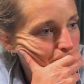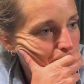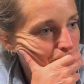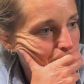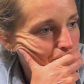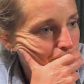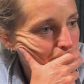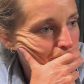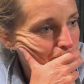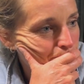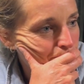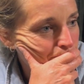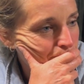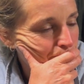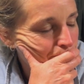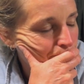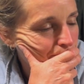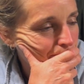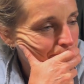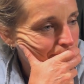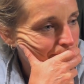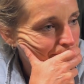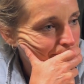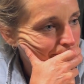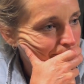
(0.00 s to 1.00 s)

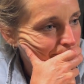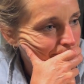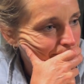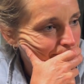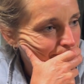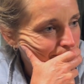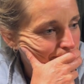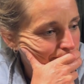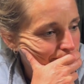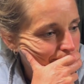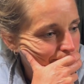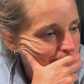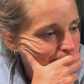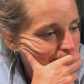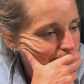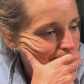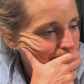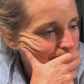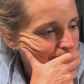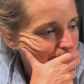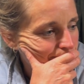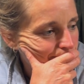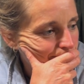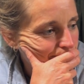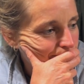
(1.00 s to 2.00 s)

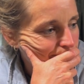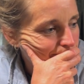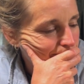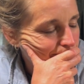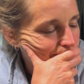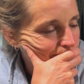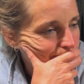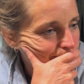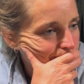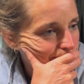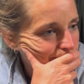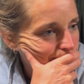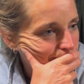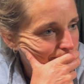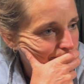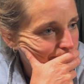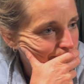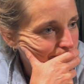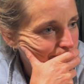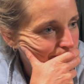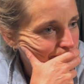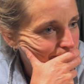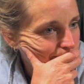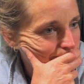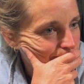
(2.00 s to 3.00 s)

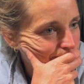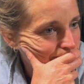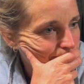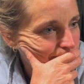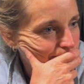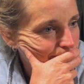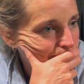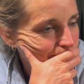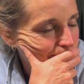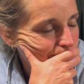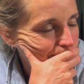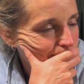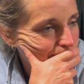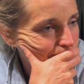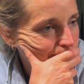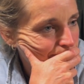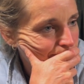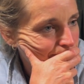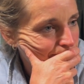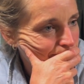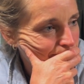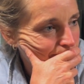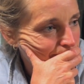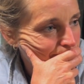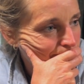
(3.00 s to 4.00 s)

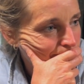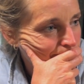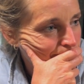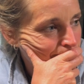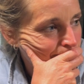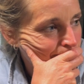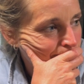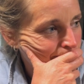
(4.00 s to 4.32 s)
The person shown says nothing.